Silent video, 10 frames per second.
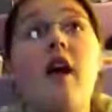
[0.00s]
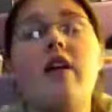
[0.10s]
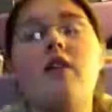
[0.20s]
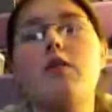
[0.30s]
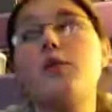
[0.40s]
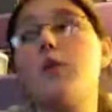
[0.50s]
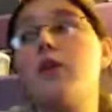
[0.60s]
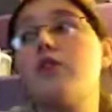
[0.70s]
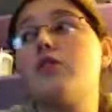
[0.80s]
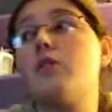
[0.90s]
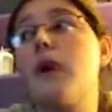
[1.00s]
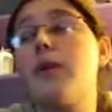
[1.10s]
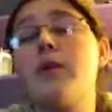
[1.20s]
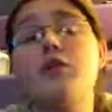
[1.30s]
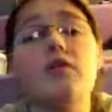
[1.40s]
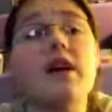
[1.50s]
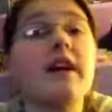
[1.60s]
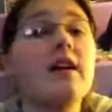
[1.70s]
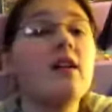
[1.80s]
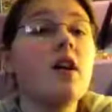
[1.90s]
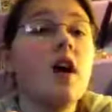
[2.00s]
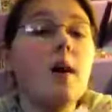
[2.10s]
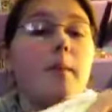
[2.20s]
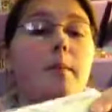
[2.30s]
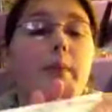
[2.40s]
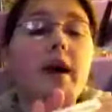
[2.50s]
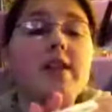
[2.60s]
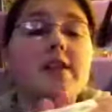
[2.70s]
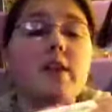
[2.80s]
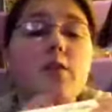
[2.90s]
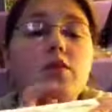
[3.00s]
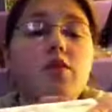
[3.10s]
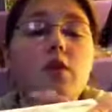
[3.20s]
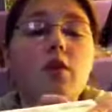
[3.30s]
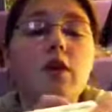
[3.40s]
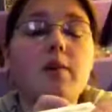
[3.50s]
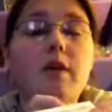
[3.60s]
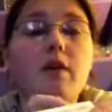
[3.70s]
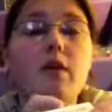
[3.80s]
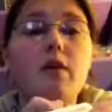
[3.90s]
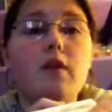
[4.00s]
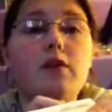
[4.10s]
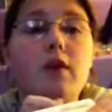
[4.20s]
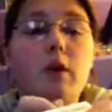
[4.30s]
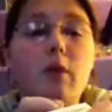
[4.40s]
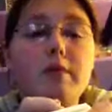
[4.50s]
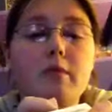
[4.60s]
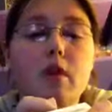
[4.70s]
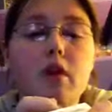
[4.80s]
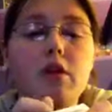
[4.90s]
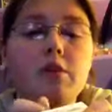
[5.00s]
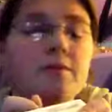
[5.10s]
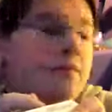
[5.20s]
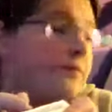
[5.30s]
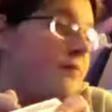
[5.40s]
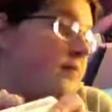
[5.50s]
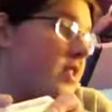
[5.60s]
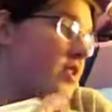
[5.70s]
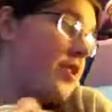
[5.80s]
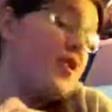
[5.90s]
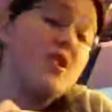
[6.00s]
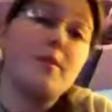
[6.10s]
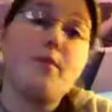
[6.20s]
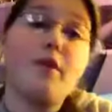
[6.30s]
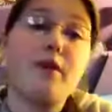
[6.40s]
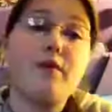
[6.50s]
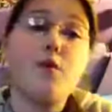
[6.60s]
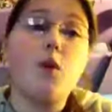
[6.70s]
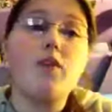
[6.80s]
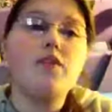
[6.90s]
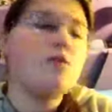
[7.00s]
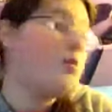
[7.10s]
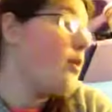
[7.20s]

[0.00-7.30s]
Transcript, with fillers: I don't know which which way I'm gonna do that yet. But it was so good, and my written review is gonna go up tomorrow, so you can check both out if you want to.